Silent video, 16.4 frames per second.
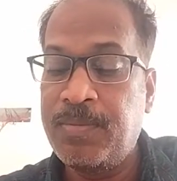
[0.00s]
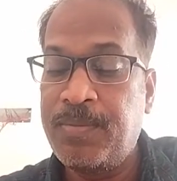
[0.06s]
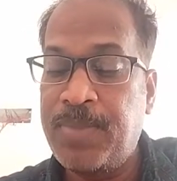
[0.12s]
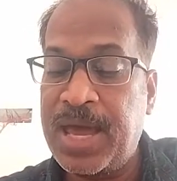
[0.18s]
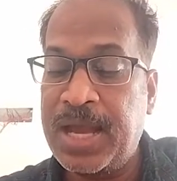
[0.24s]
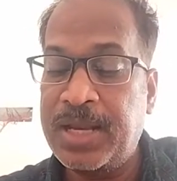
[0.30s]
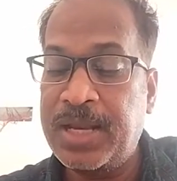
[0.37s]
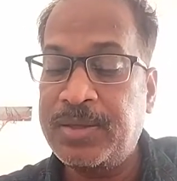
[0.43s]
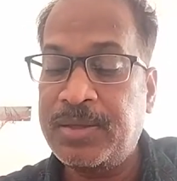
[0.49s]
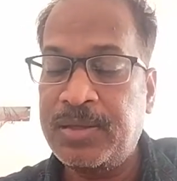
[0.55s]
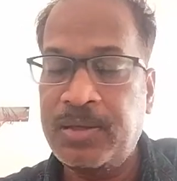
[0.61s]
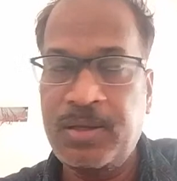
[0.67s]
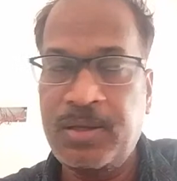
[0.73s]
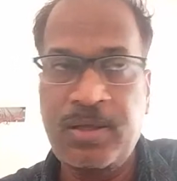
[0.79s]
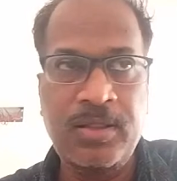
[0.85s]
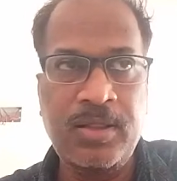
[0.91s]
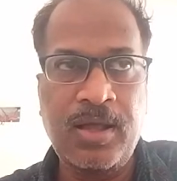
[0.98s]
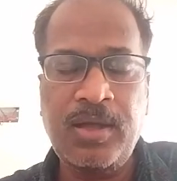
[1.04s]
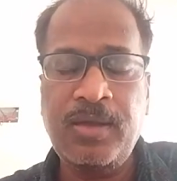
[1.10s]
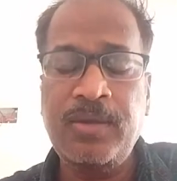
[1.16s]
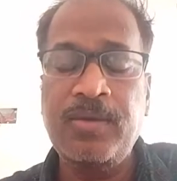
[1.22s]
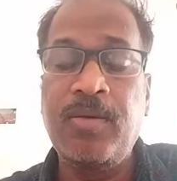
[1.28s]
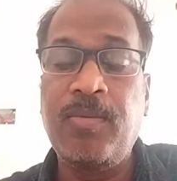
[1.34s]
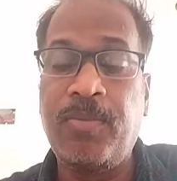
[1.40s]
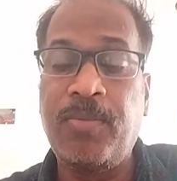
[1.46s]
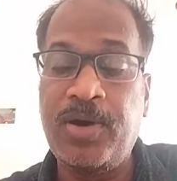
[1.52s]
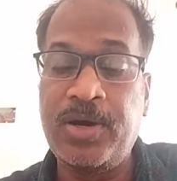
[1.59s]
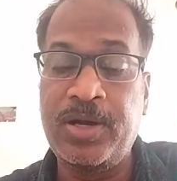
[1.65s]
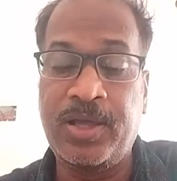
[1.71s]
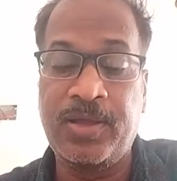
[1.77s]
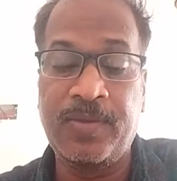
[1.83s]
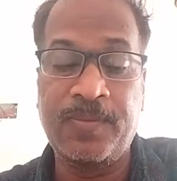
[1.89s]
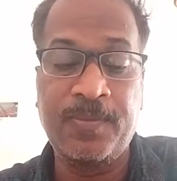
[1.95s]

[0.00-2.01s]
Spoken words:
balance in the body.